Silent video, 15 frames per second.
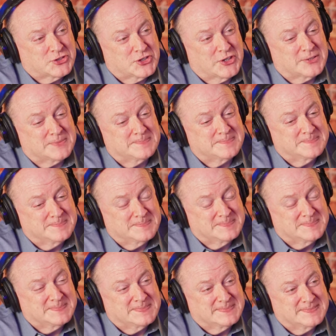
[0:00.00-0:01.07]
Sure.
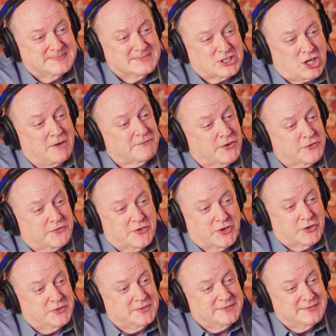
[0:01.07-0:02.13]
Is that is comfort that
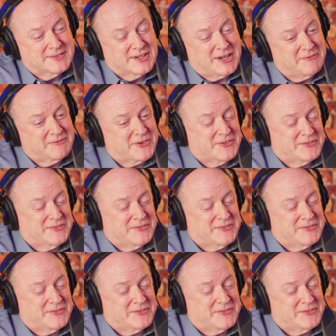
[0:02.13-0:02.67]
food? comfort